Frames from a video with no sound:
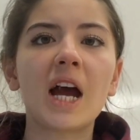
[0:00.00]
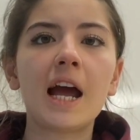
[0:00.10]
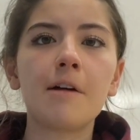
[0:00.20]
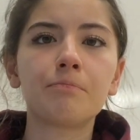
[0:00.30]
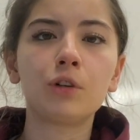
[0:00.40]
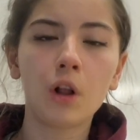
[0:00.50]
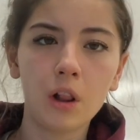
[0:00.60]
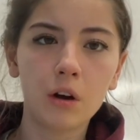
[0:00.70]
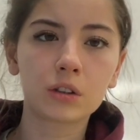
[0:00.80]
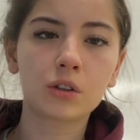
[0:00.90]
A
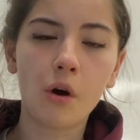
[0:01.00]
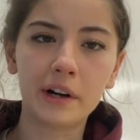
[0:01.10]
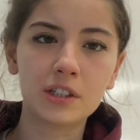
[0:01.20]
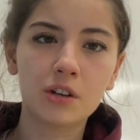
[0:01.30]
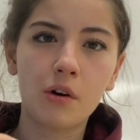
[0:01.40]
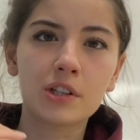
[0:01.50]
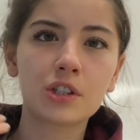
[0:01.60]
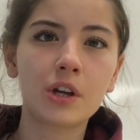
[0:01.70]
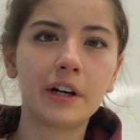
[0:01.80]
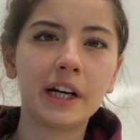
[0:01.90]
prolonged
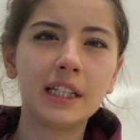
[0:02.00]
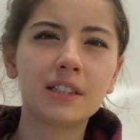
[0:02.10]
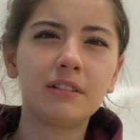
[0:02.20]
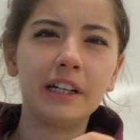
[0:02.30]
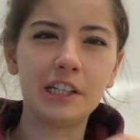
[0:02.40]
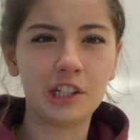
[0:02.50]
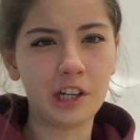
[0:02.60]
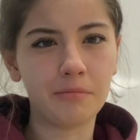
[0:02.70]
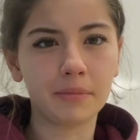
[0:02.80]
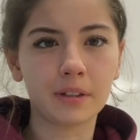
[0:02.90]
corticosteroid
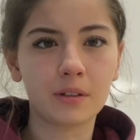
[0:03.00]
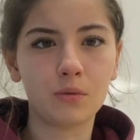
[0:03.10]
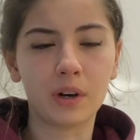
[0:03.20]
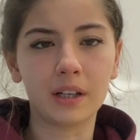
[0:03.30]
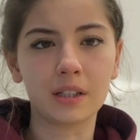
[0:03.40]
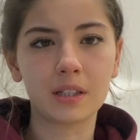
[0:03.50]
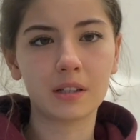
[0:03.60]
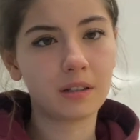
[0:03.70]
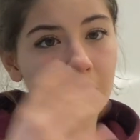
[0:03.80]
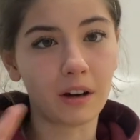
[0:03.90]
regime was
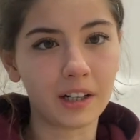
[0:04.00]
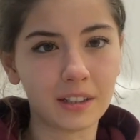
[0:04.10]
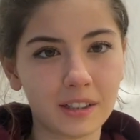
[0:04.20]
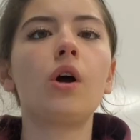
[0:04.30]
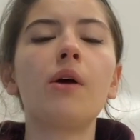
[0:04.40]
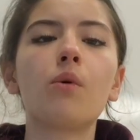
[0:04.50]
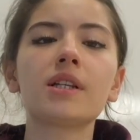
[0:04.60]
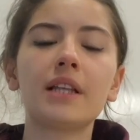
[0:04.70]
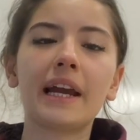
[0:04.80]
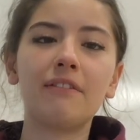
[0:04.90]
started. It
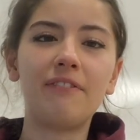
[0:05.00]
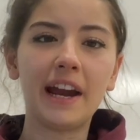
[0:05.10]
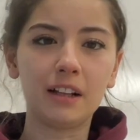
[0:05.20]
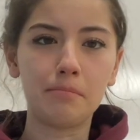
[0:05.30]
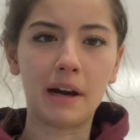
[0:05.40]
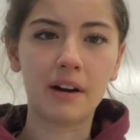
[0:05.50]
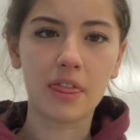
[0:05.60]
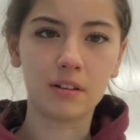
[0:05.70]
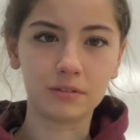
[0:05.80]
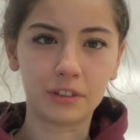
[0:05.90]
was like a final
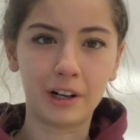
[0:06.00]
marathon for